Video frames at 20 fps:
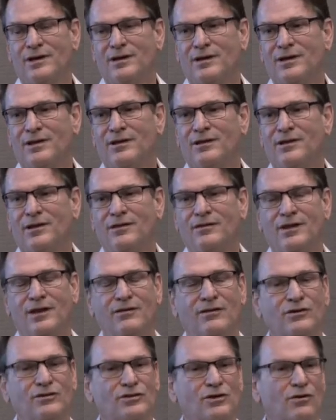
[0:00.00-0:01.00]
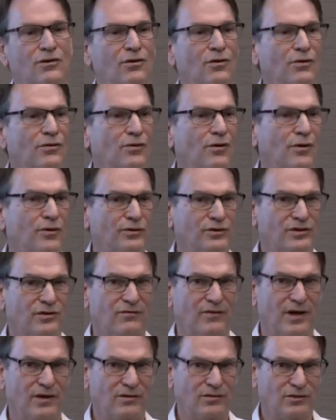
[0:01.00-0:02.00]
Then there's a whole host of
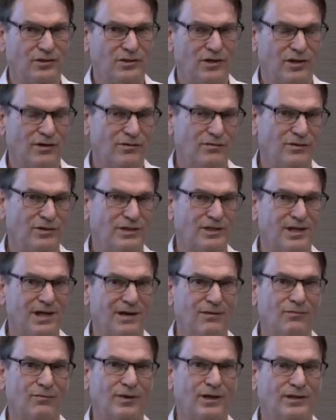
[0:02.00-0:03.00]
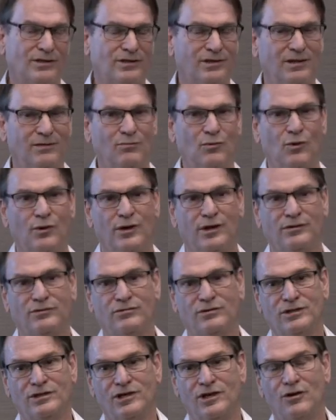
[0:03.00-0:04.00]
other stones that we see more
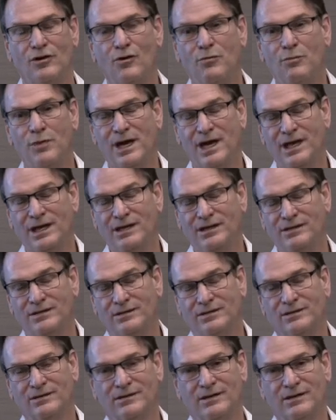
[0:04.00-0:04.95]
interest in. Opaques.